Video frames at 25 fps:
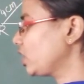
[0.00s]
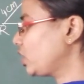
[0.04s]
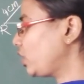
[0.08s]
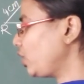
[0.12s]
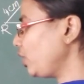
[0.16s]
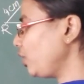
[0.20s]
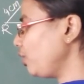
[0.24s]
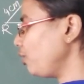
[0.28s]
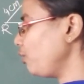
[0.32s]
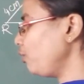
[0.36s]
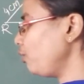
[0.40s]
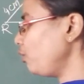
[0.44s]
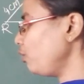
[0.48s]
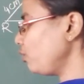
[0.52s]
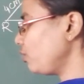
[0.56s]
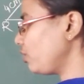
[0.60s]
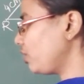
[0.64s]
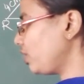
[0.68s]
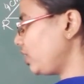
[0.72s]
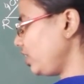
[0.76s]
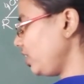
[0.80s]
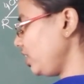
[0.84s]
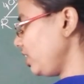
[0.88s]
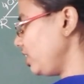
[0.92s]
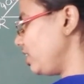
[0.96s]

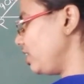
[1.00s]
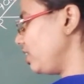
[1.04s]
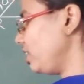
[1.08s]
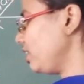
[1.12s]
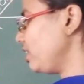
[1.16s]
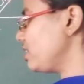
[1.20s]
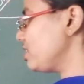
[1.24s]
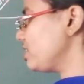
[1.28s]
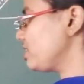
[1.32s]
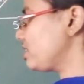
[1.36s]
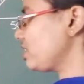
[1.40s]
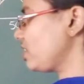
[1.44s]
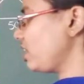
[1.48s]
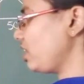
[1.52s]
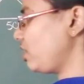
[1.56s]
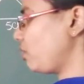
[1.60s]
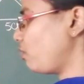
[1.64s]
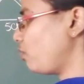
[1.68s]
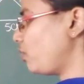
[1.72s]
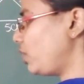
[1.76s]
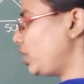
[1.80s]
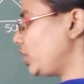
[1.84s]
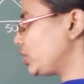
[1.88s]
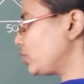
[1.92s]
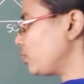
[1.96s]
PQT is
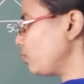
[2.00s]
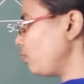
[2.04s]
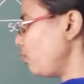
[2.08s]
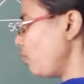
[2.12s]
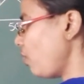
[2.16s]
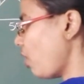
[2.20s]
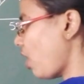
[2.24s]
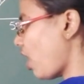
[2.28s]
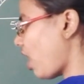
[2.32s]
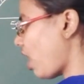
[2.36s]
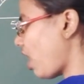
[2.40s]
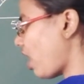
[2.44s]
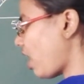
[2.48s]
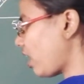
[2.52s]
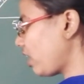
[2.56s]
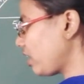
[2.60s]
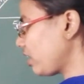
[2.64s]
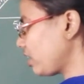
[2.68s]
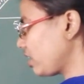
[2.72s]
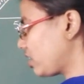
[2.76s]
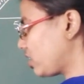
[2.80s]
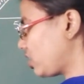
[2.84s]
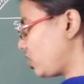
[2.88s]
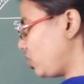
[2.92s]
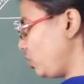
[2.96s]
equal to
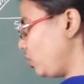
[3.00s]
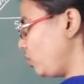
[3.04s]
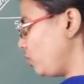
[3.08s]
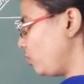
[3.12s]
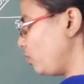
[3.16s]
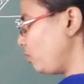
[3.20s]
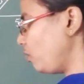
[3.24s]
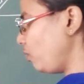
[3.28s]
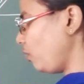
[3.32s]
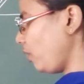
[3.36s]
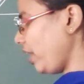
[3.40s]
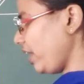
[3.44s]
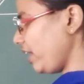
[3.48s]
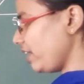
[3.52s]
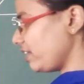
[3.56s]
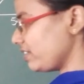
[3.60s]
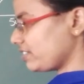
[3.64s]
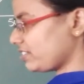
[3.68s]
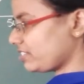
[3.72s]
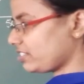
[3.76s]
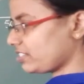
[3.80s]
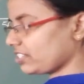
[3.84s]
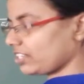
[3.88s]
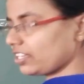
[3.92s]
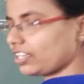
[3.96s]
RQS.
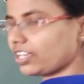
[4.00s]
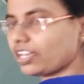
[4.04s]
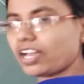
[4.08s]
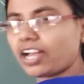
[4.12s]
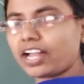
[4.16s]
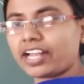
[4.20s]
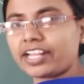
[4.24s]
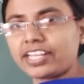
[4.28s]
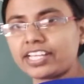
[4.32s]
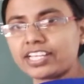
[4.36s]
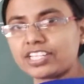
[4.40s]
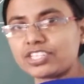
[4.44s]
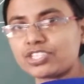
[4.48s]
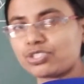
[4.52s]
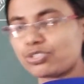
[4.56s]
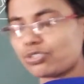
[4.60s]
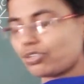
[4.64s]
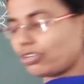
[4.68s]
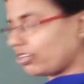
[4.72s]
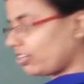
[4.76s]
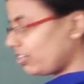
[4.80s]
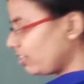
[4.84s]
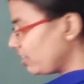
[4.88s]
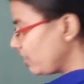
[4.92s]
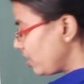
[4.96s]

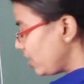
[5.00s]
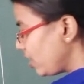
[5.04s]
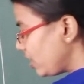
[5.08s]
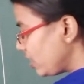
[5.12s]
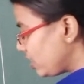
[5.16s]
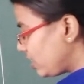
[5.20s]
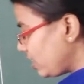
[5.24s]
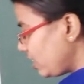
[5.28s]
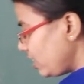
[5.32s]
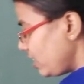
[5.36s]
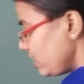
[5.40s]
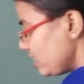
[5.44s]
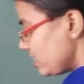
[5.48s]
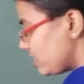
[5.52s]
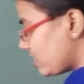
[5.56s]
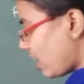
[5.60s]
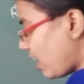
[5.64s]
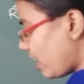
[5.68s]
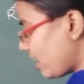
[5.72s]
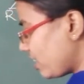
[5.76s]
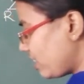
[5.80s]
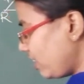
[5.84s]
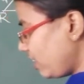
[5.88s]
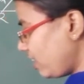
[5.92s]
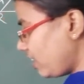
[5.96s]
Understood? These
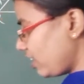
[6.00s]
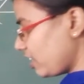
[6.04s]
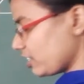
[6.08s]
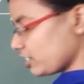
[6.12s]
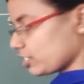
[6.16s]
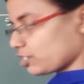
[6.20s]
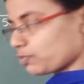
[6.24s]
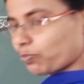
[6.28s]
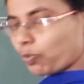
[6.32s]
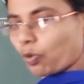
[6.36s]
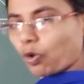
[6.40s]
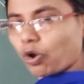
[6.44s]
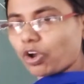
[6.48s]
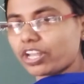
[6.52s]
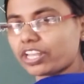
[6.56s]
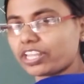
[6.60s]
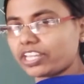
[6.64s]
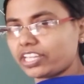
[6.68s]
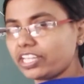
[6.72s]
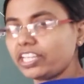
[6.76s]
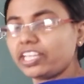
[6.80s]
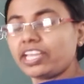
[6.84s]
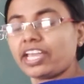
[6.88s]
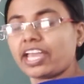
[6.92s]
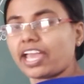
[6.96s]
are the
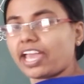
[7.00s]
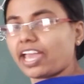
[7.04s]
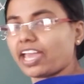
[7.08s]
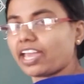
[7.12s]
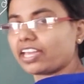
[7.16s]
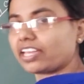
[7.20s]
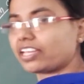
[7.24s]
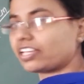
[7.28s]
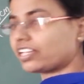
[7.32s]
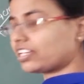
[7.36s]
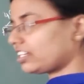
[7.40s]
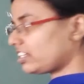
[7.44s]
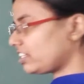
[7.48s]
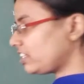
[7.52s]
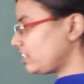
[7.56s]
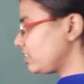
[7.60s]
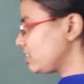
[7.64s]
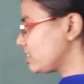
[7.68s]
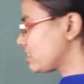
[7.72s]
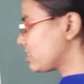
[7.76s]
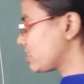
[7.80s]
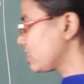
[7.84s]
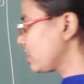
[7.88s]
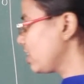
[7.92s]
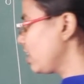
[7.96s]
corresponding angles.